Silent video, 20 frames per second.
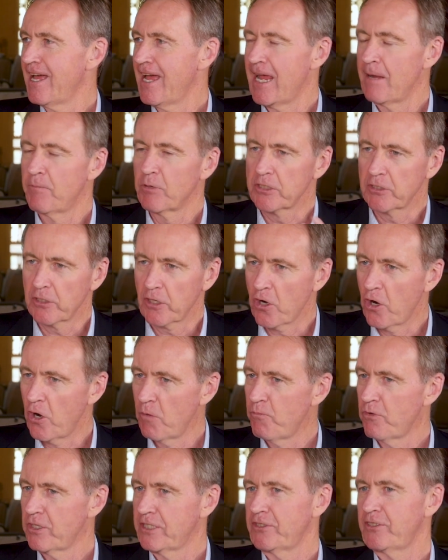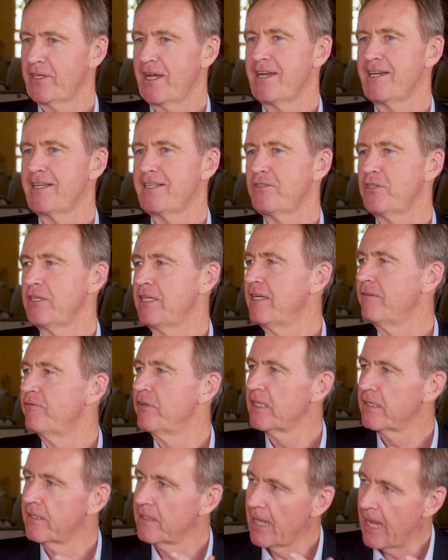able to cope with change,
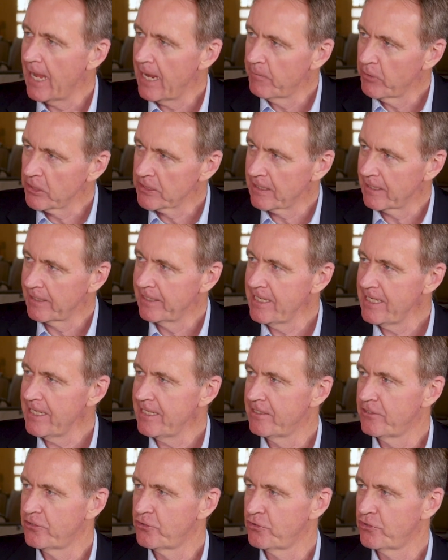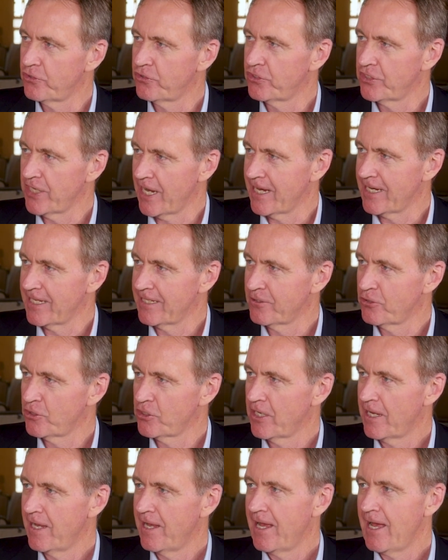even able to lead change.